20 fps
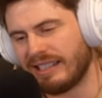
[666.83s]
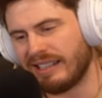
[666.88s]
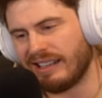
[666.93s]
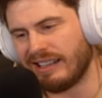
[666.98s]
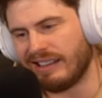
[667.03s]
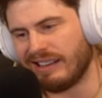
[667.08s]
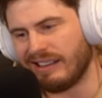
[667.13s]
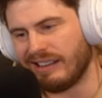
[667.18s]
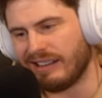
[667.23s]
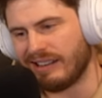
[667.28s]

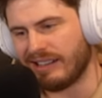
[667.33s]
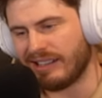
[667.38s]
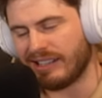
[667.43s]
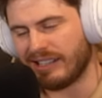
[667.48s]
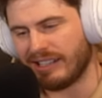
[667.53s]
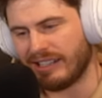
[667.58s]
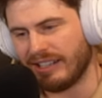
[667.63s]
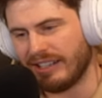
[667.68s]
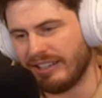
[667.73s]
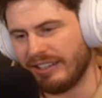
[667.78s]

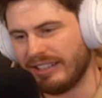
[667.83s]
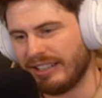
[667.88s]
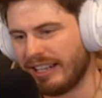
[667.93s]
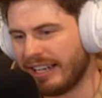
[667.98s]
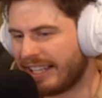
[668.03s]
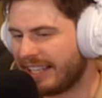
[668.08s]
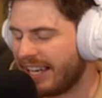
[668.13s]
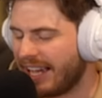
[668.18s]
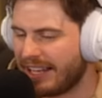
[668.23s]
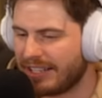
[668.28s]
Oh,
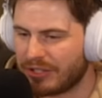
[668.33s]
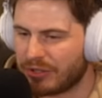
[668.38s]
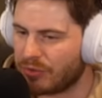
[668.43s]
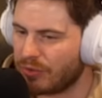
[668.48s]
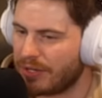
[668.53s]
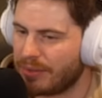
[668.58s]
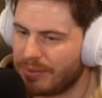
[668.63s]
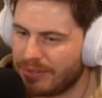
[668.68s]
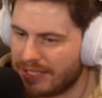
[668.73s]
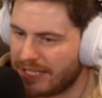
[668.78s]
I can't
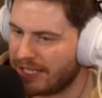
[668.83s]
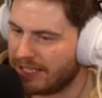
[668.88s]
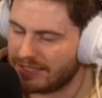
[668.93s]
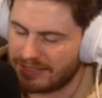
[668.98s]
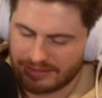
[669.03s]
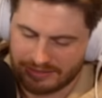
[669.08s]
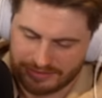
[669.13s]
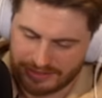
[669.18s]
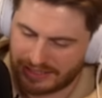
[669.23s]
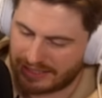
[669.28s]
agree with
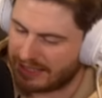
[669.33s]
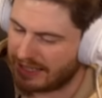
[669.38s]
that. I